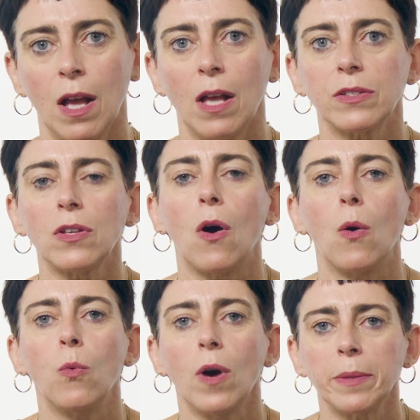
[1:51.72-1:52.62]
So,
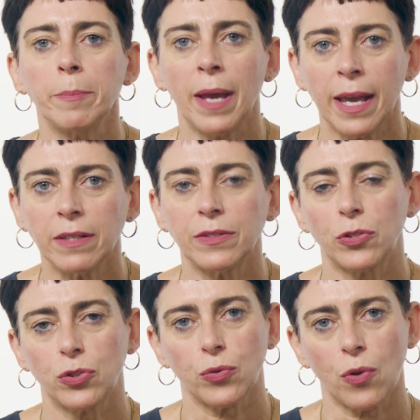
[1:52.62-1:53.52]
what makes a
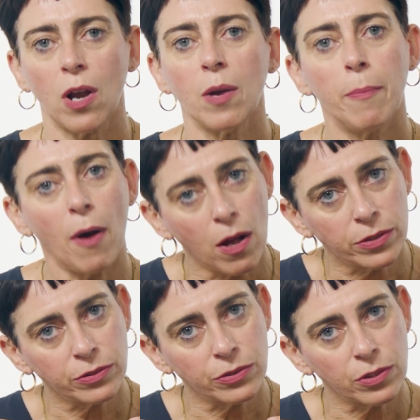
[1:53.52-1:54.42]
strong
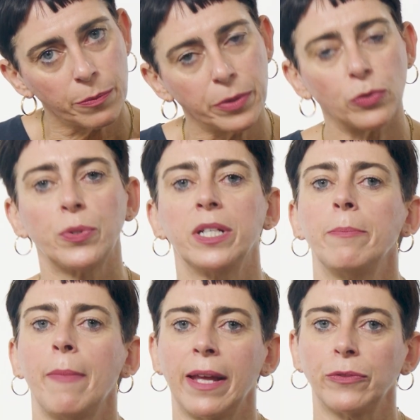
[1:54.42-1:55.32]
bond
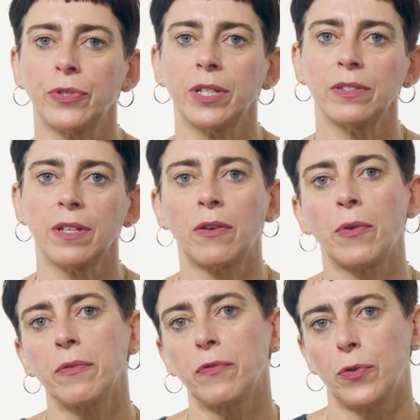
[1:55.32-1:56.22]
between matrix and
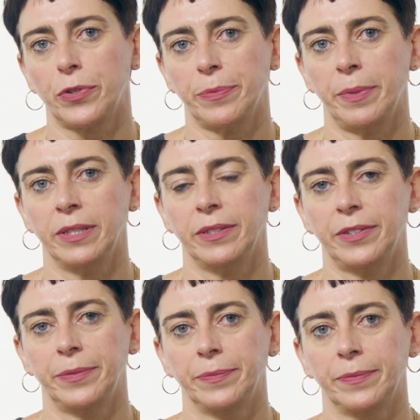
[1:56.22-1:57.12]

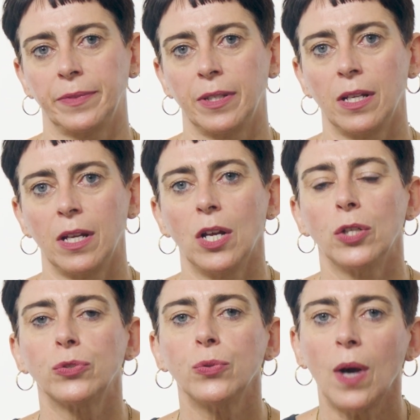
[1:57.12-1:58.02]
reinforcement?
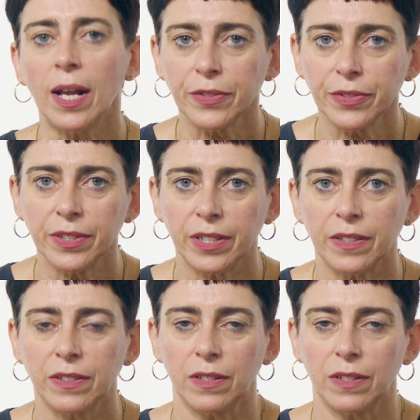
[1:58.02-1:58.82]
To answer this